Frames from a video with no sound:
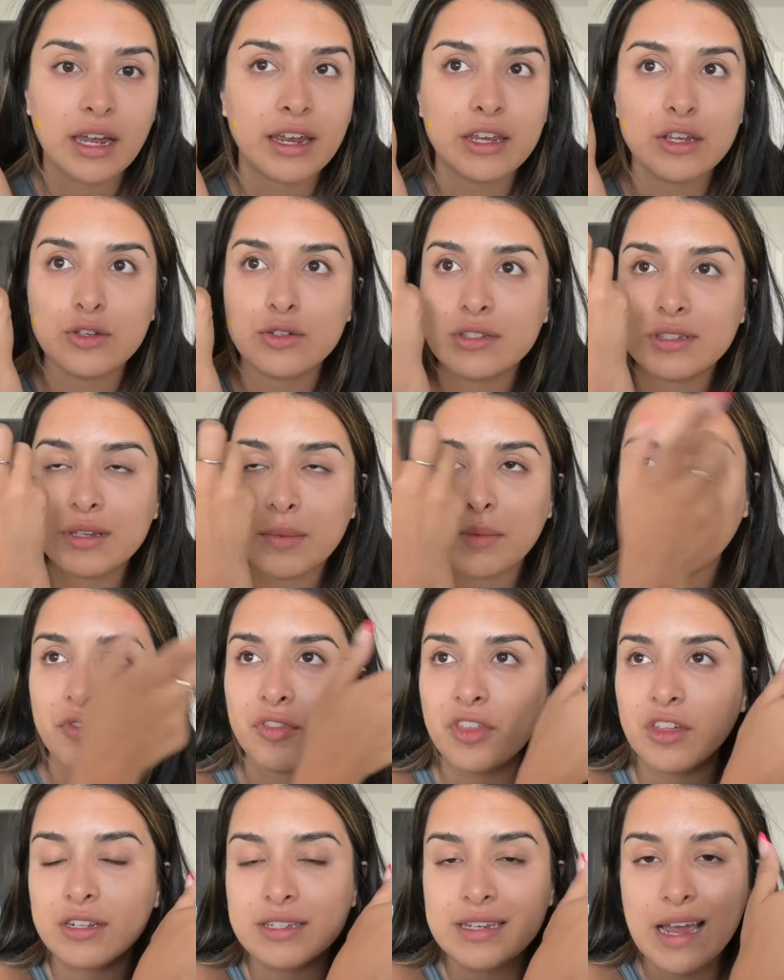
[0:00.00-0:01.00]
I used some of
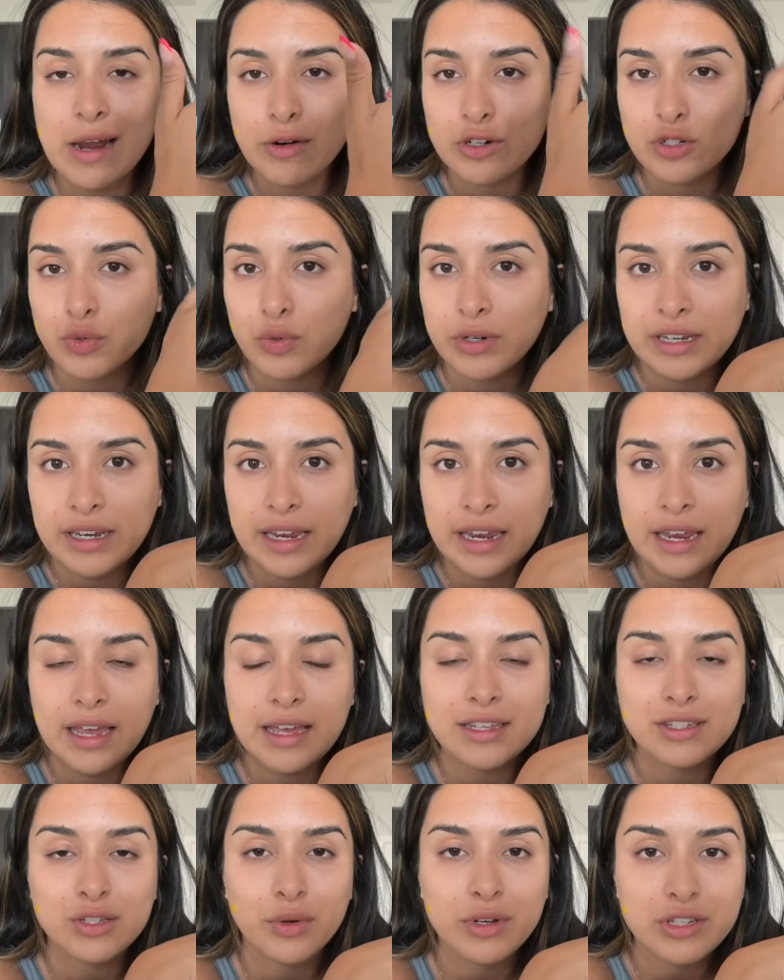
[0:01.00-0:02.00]
the Tower
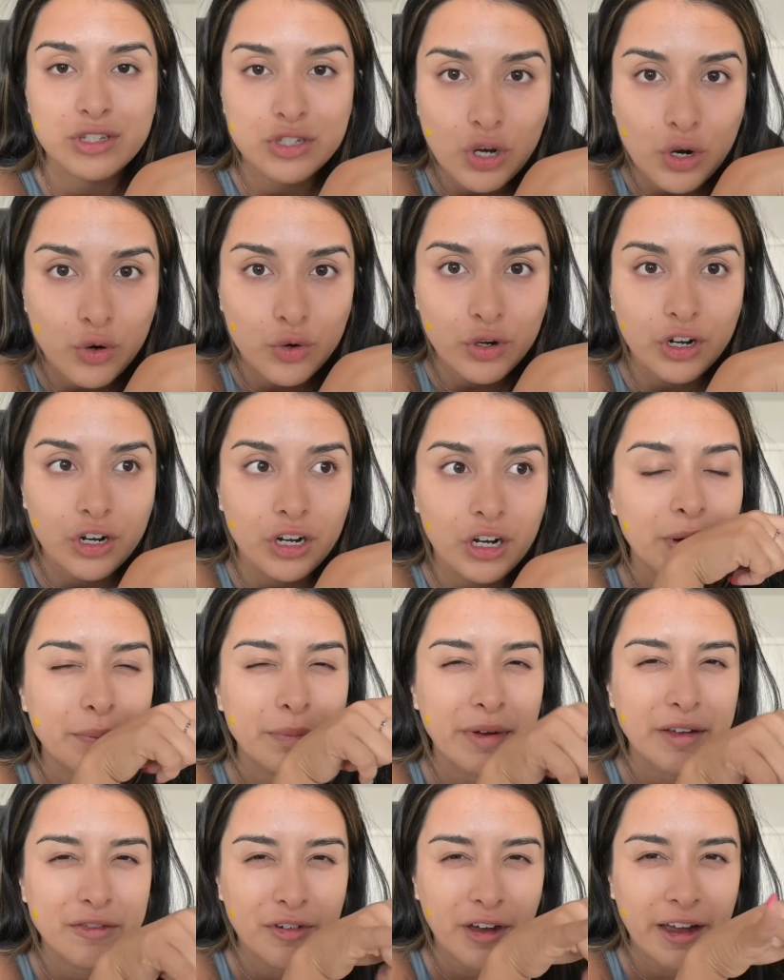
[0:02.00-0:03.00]
28 SOS toner,
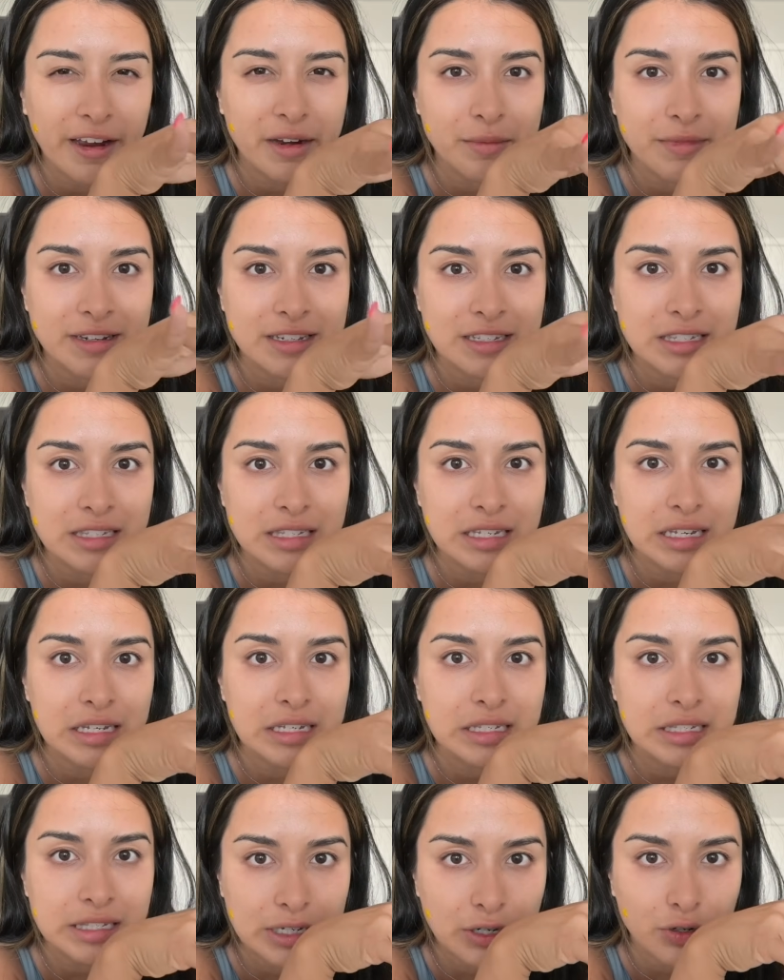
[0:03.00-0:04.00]
my vitamin C
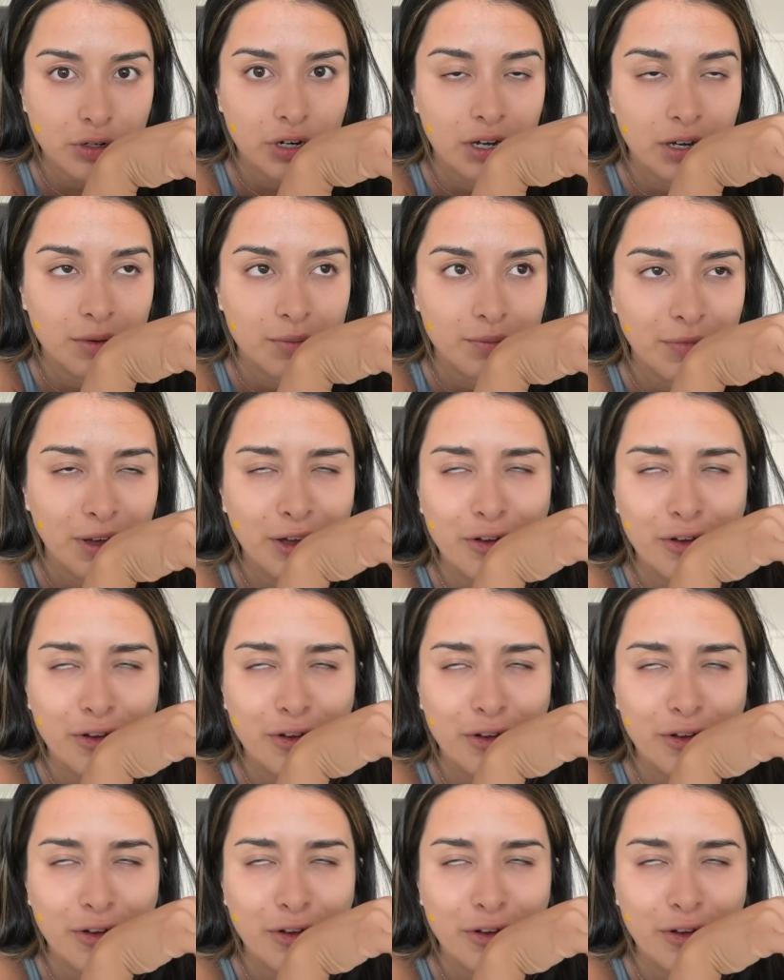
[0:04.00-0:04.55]
serum.